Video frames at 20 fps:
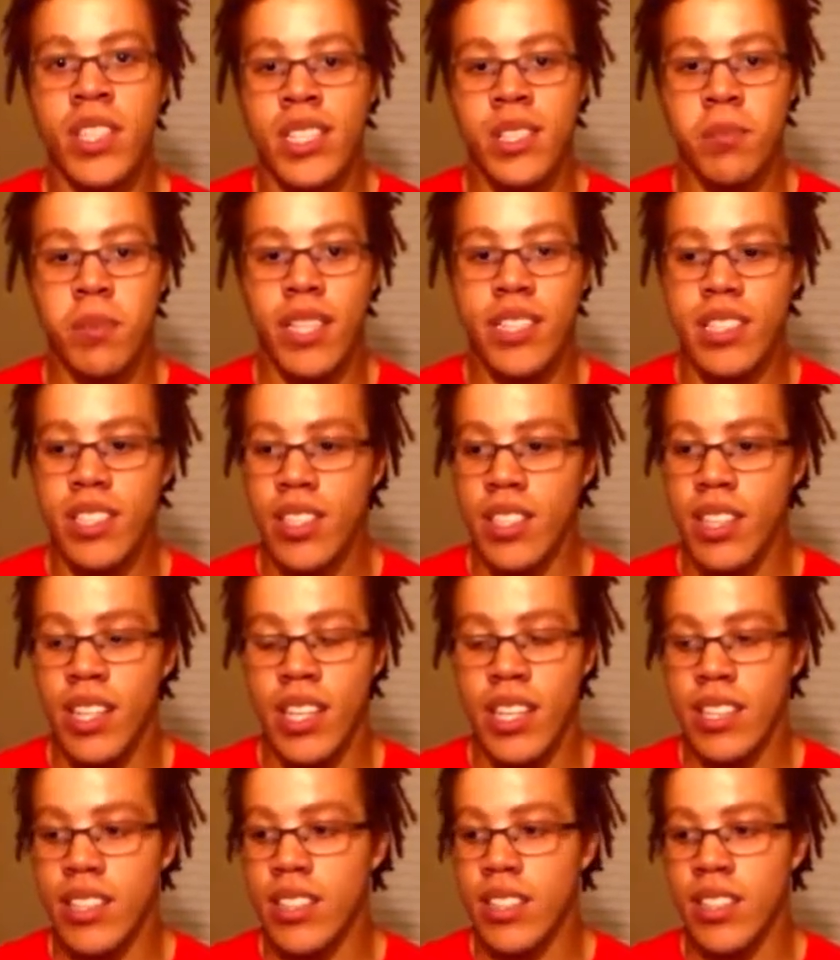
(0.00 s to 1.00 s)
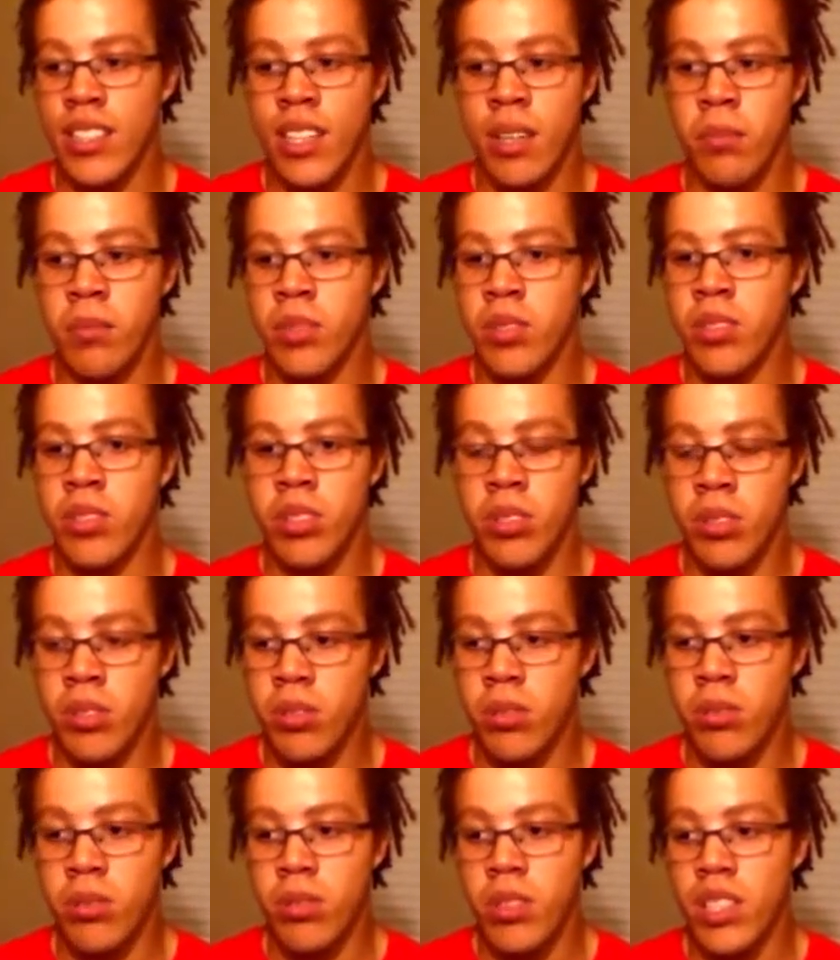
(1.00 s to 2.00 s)
Especially, like, number
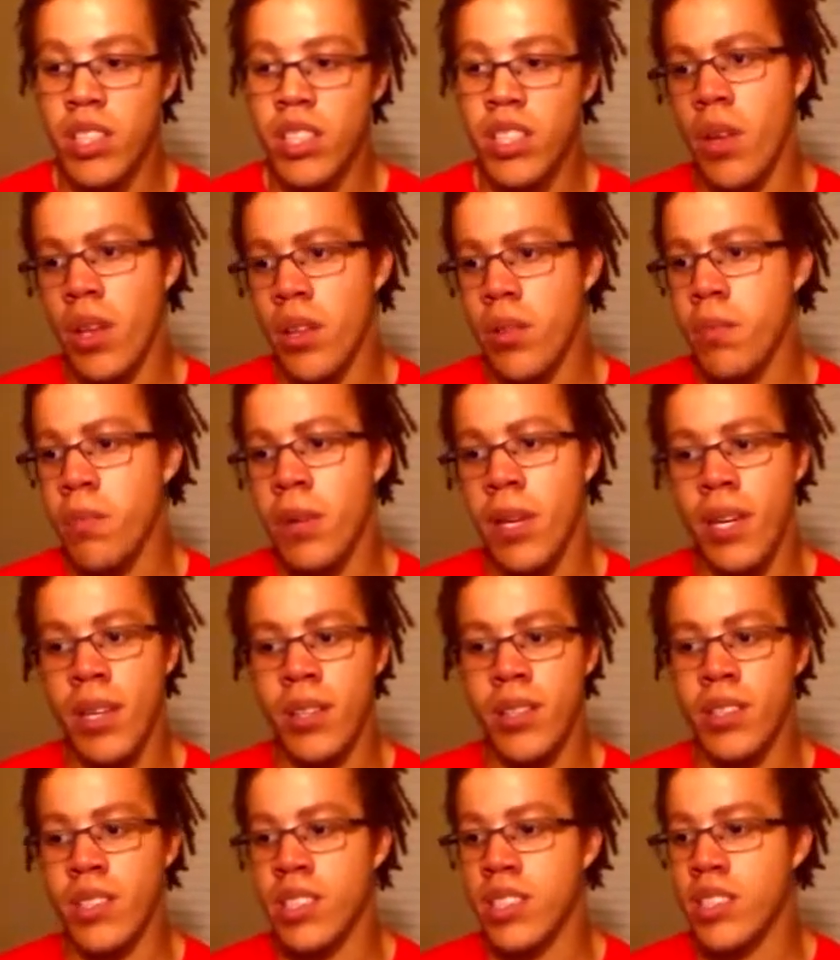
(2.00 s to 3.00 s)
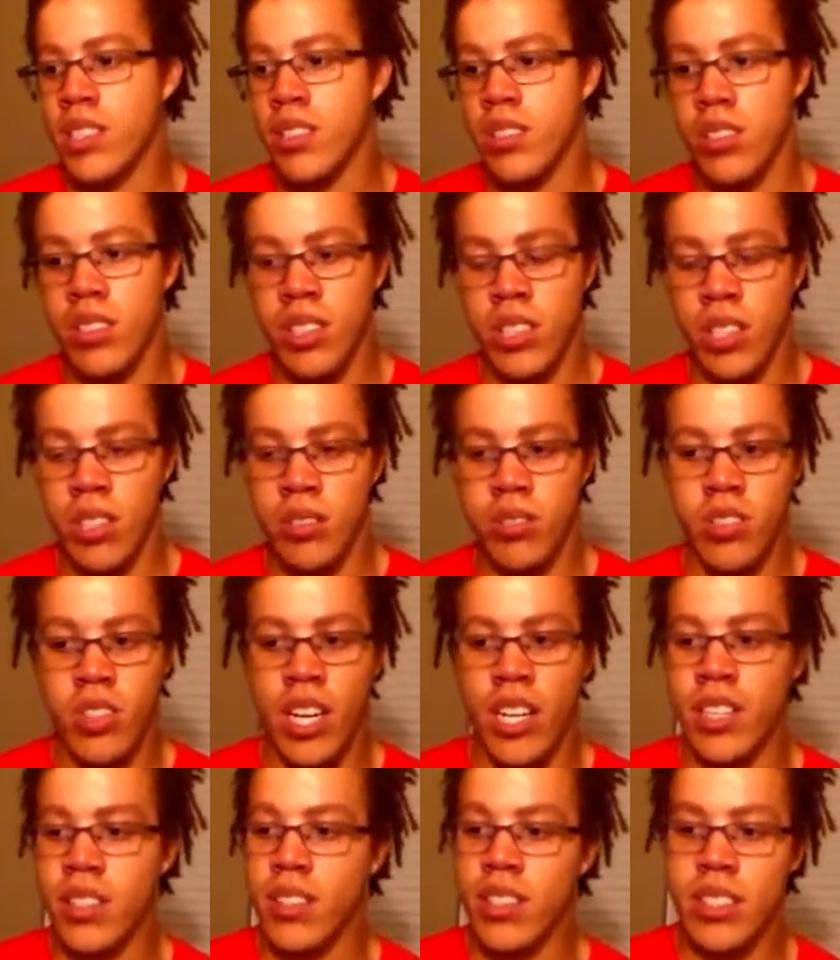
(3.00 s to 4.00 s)
2, with Peter just, you know,
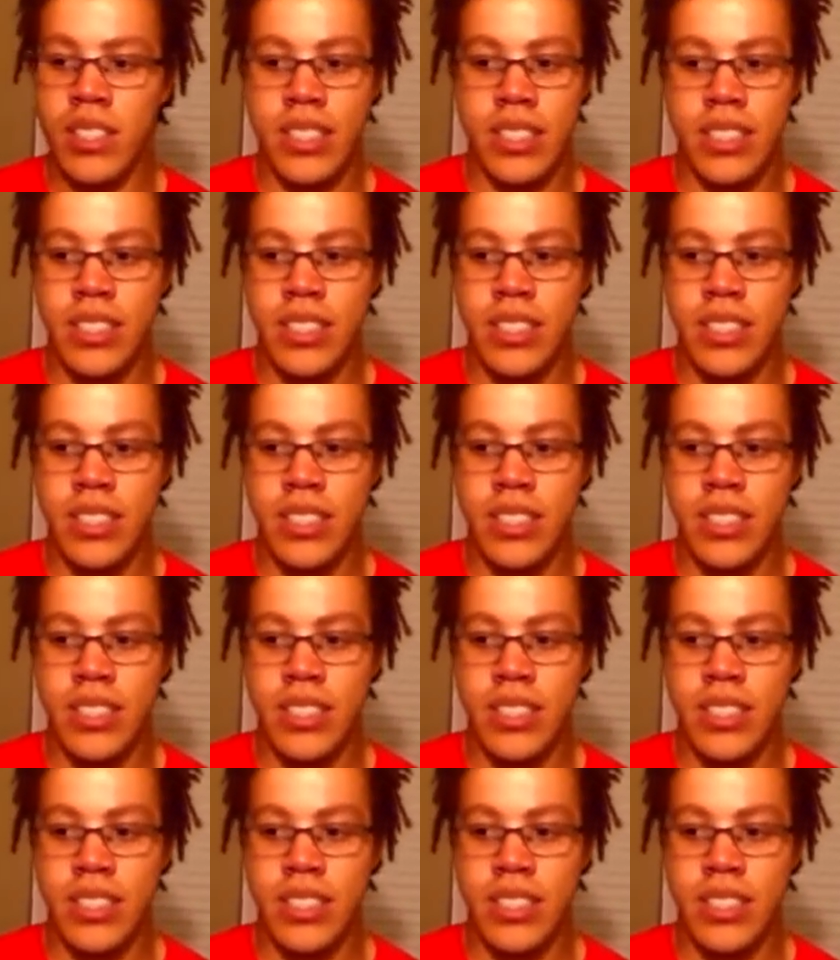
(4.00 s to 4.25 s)
trying to,